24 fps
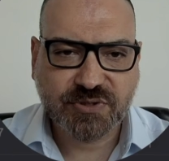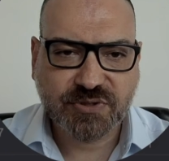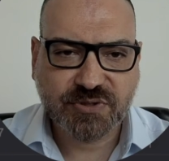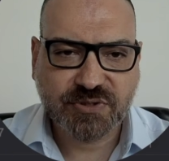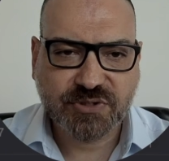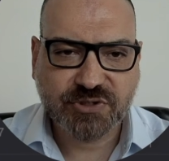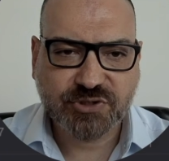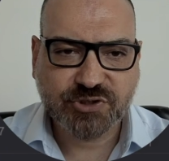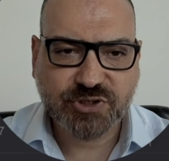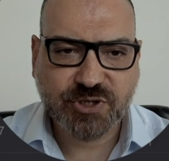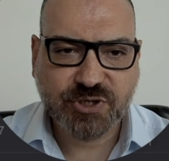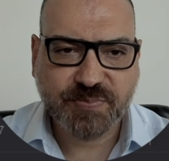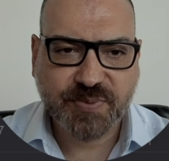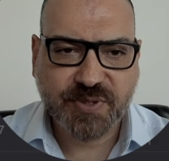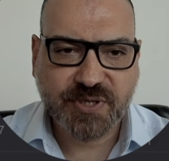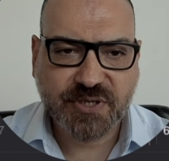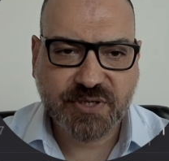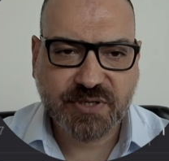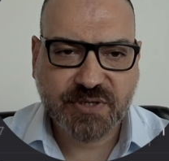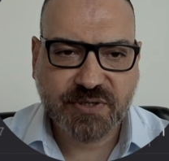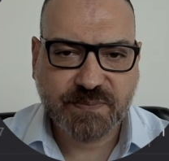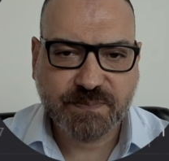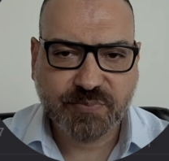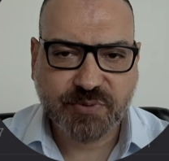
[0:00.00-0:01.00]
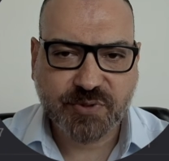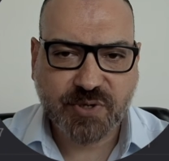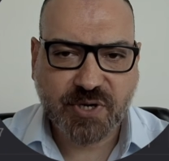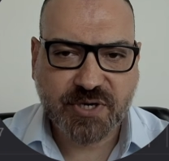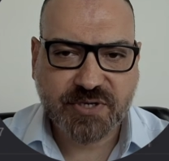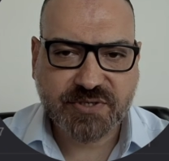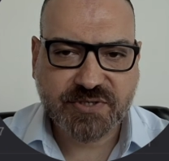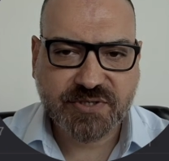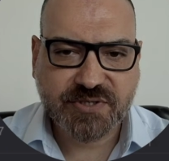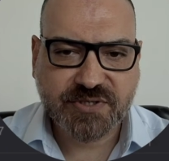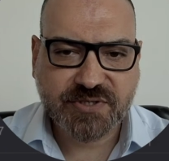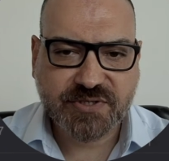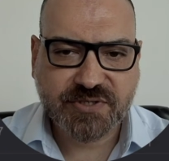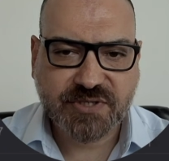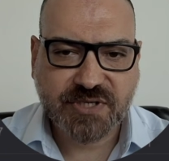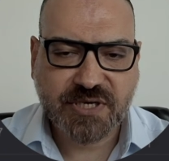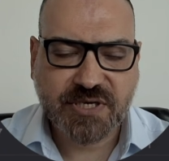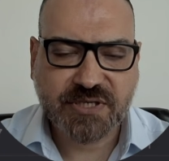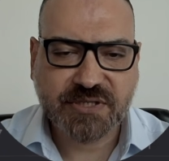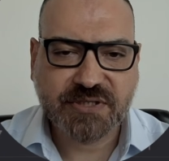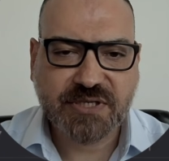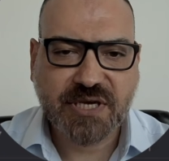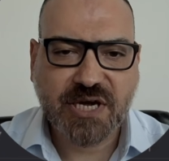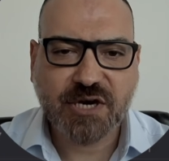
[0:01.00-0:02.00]
the shipping prices,
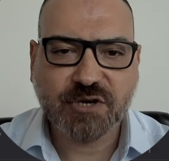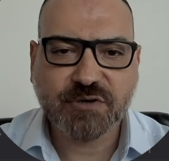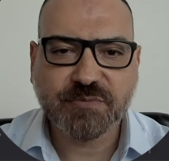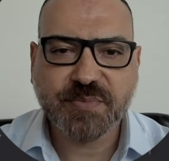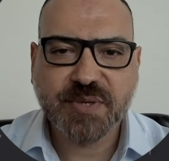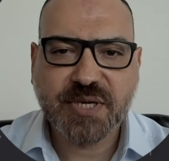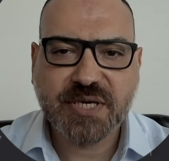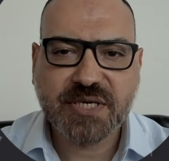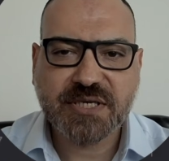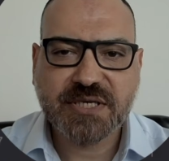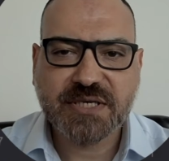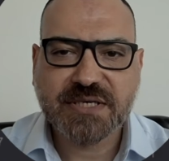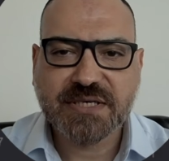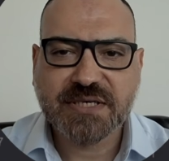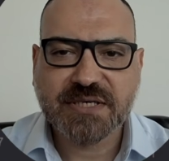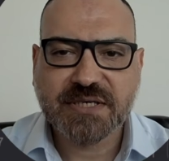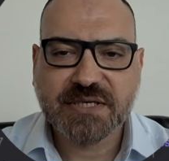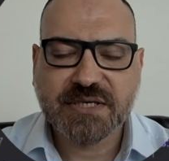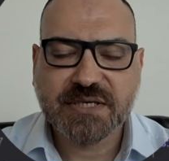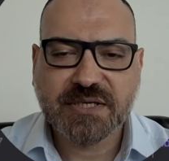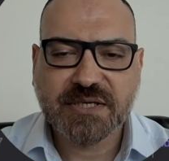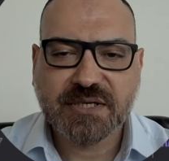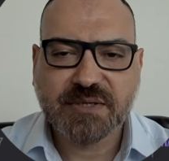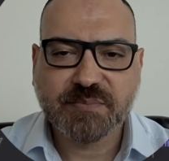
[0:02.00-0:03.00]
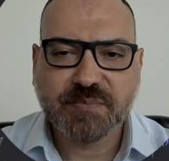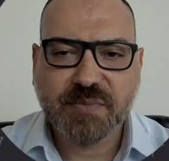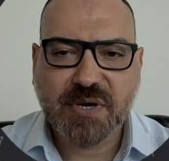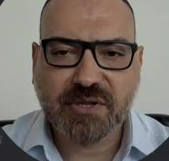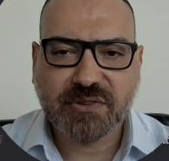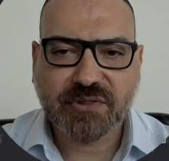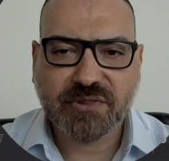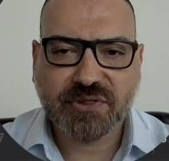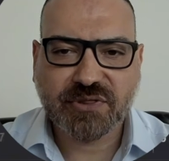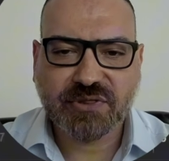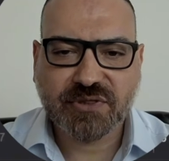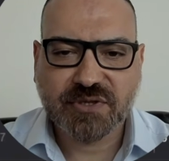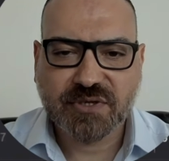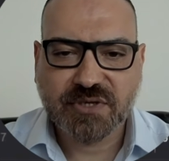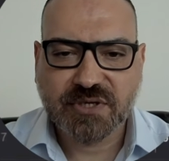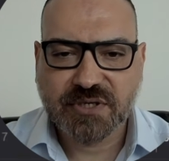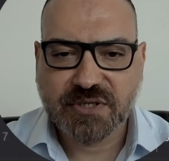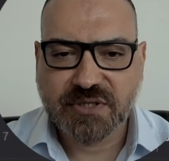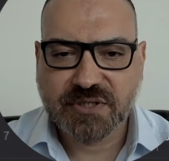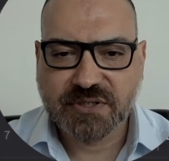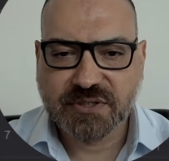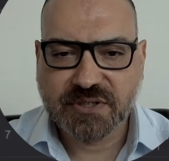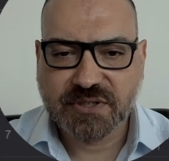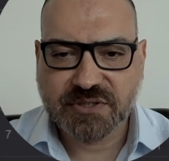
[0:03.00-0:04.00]
and how many months
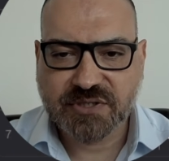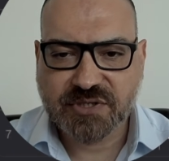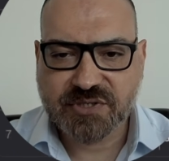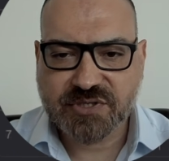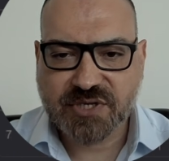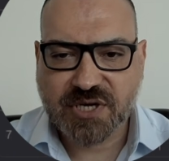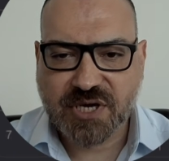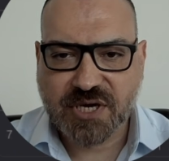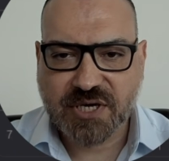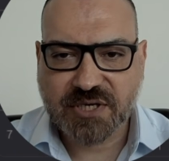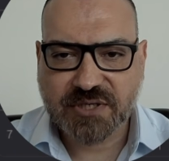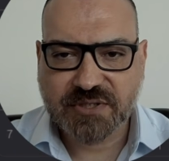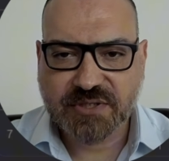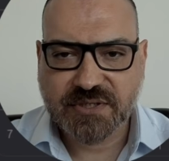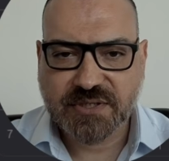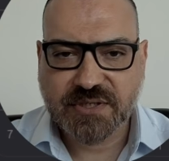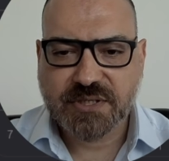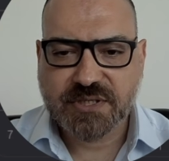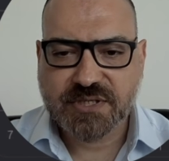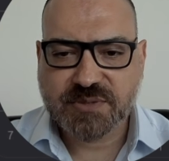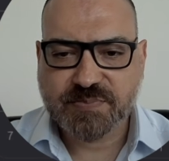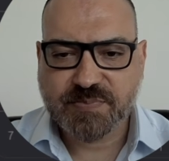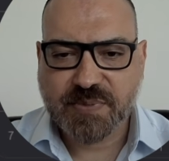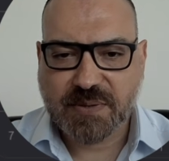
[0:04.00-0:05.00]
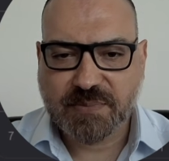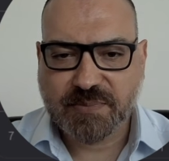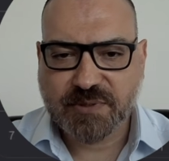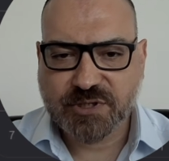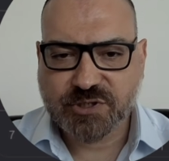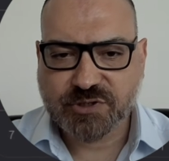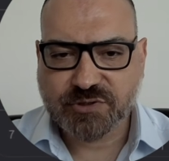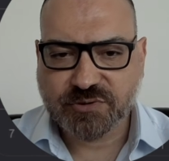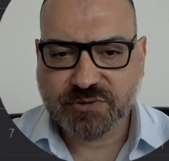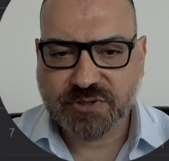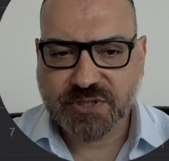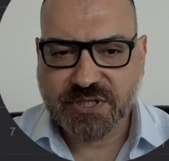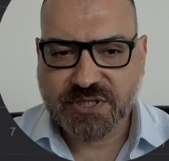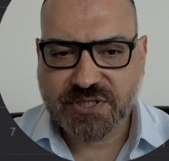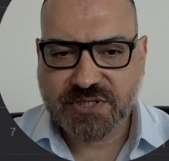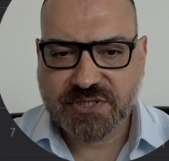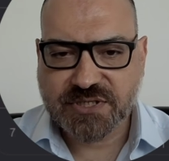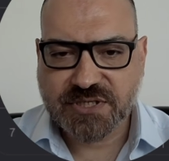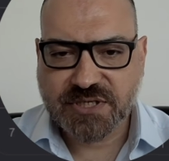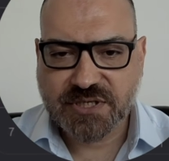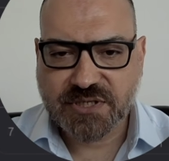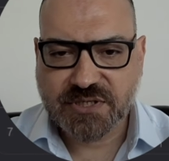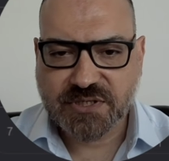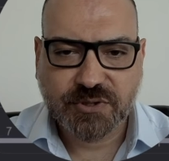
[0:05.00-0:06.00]
the design is published on
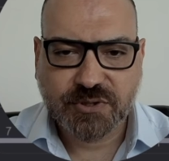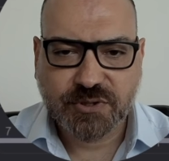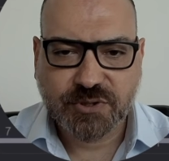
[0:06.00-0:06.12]
Etsy.